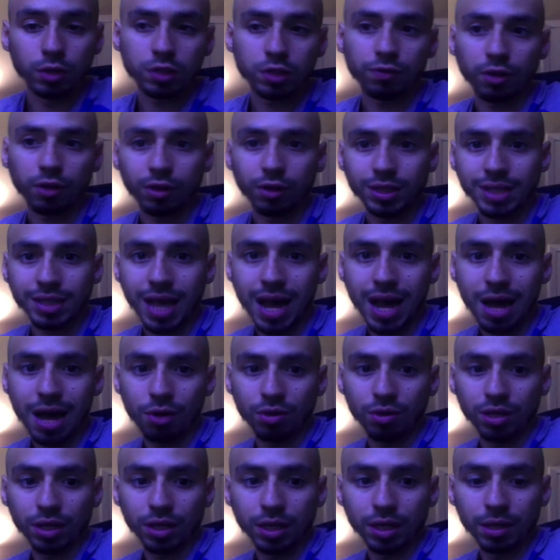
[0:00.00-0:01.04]
far as
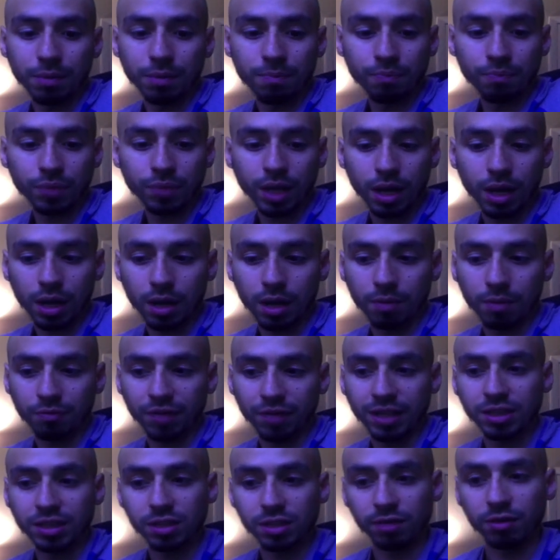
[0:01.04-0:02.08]
how the
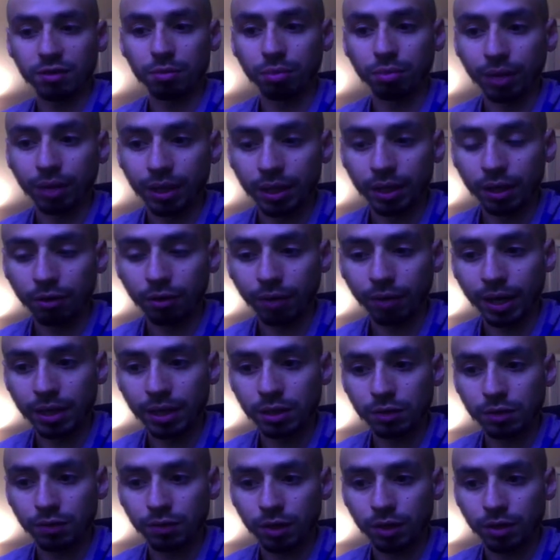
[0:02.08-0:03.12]
phases of the breathing,
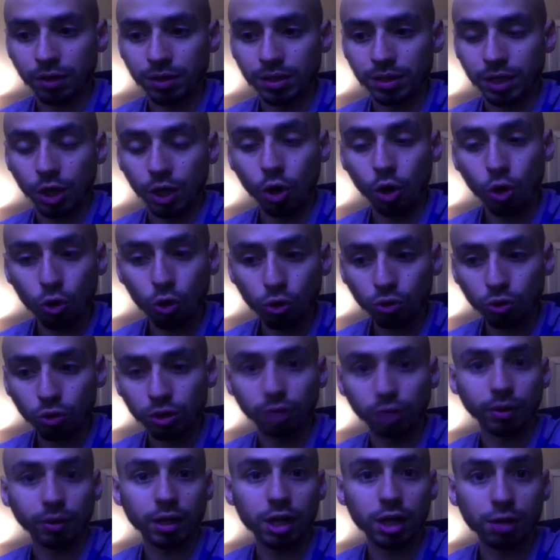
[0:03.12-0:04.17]
right, as far as the hold,
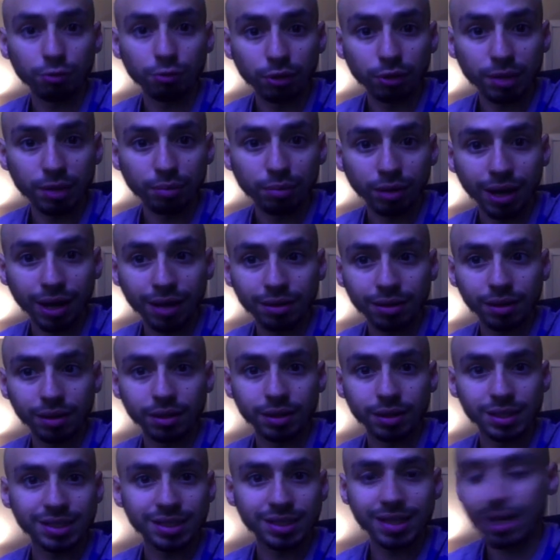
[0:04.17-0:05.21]
the recovery breath,
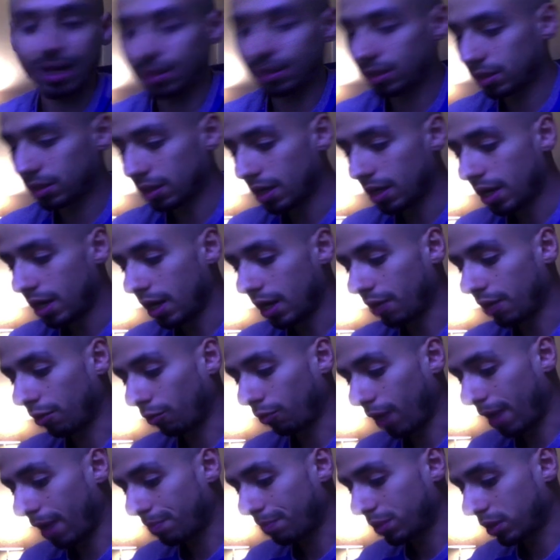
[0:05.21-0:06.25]
and the sets and the
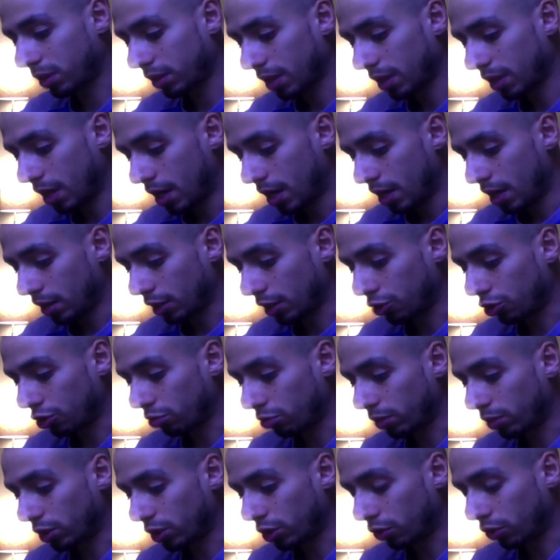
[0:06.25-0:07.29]
reps that you
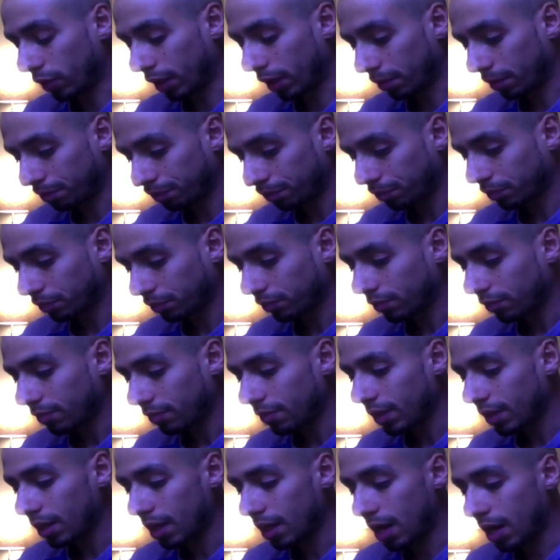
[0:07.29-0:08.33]
should be doing.
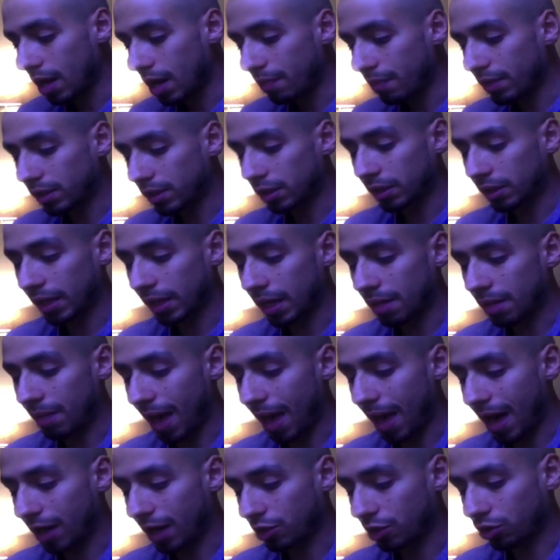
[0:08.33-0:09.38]
This is
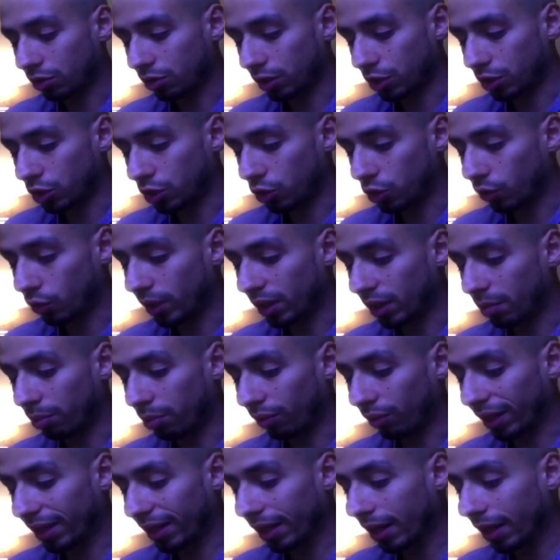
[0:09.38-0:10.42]
him actually doing the
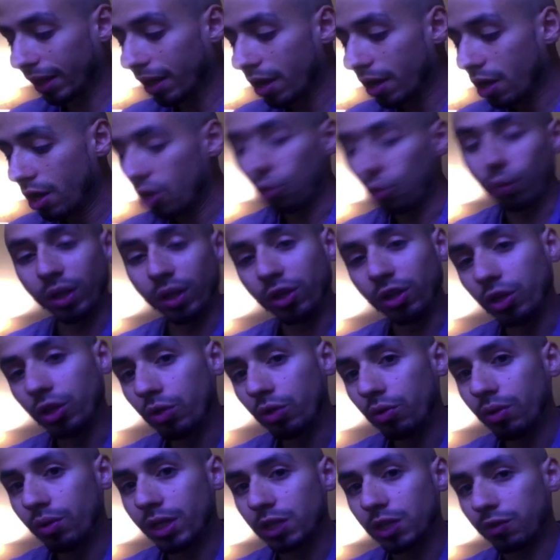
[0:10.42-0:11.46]
breathing with
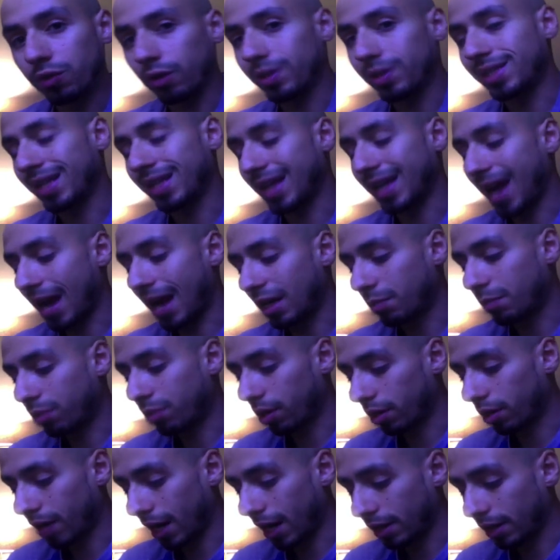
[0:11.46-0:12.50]
you as far as the guided
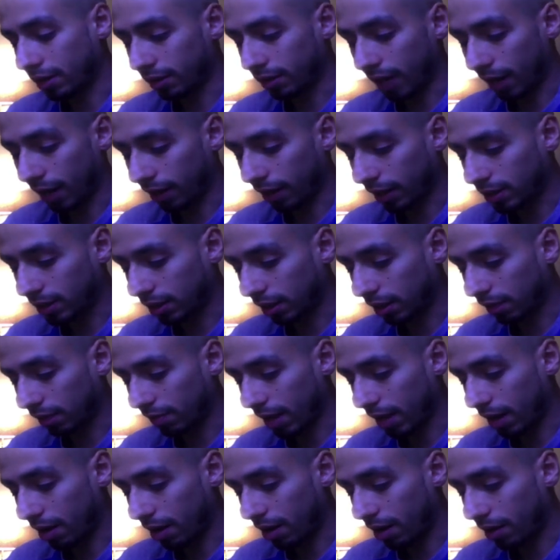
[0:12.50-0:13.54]
part. I like to leave
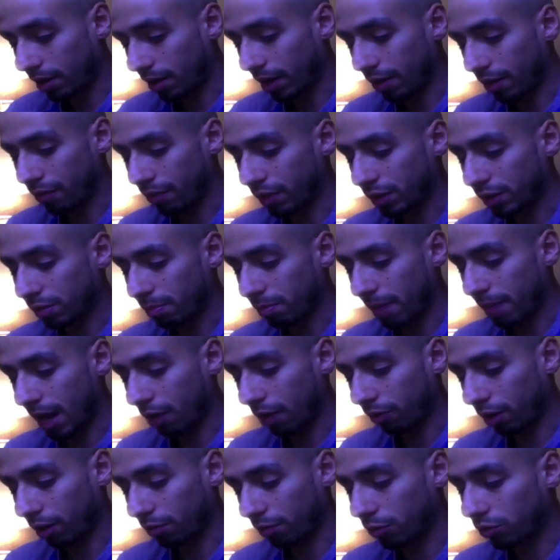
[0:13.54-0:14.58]
that on, and then there's some
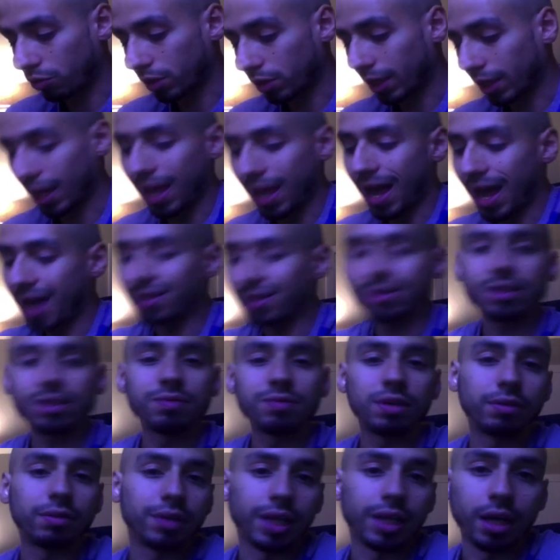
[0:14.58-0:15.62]
background music. I just
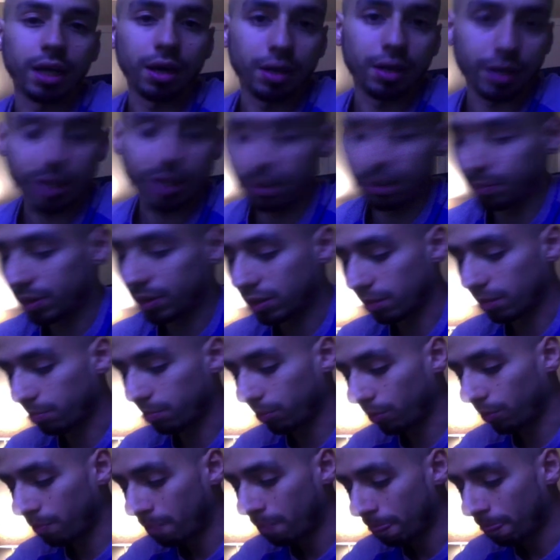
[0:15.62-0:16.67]
leave everything on to keep it
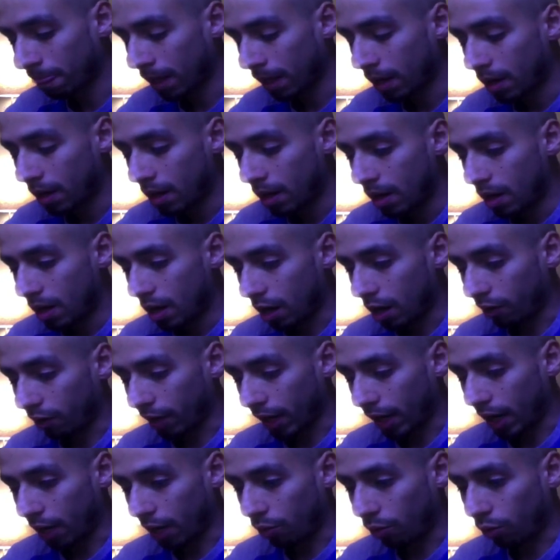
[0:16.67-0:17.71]
simple. All
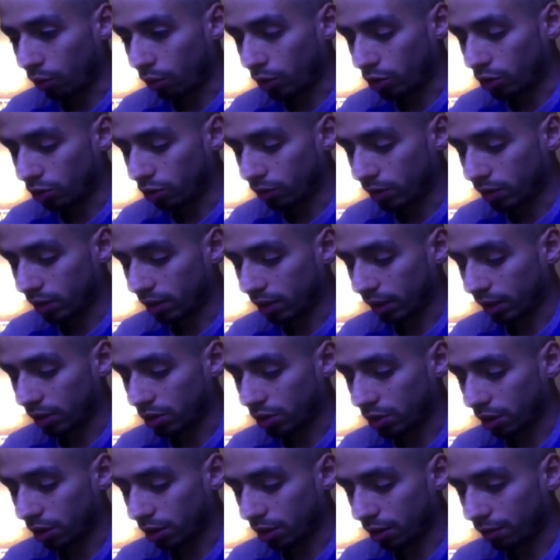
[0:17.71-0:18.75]
right, and what we do is click
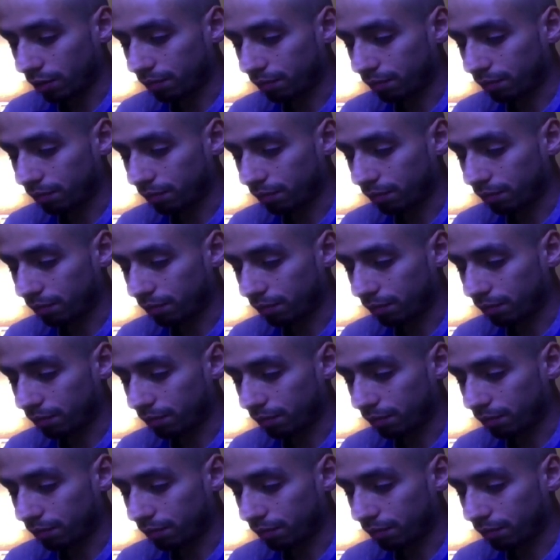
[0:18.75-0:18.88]
start.